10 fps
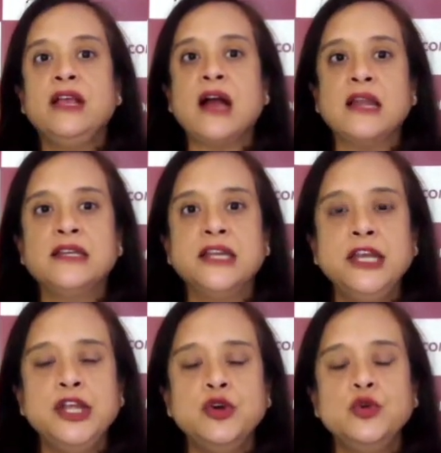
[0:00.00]
we
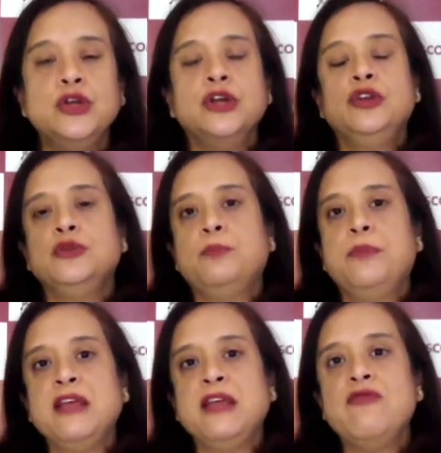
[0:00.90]
continued to
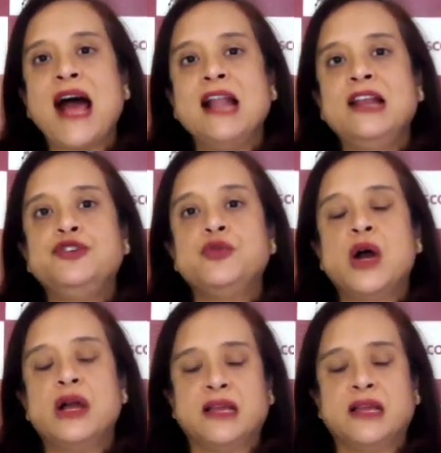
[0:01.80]
bring value
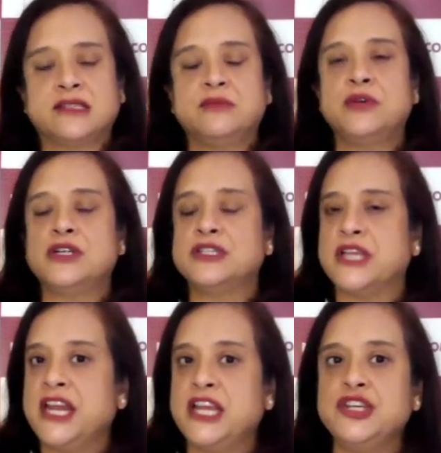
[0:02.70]
to our
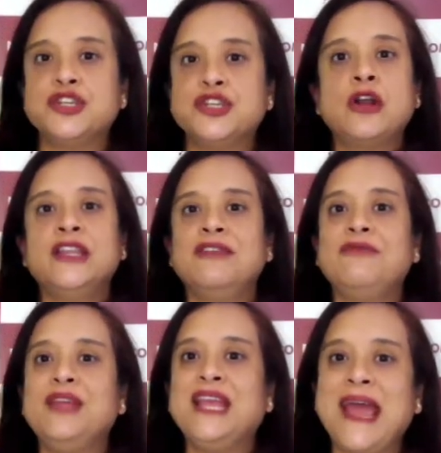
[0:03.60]
customers and ensure
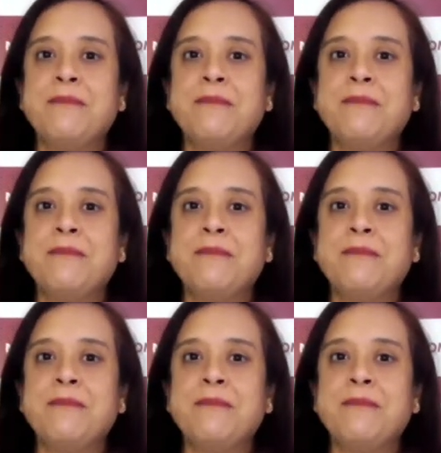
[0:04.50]
that we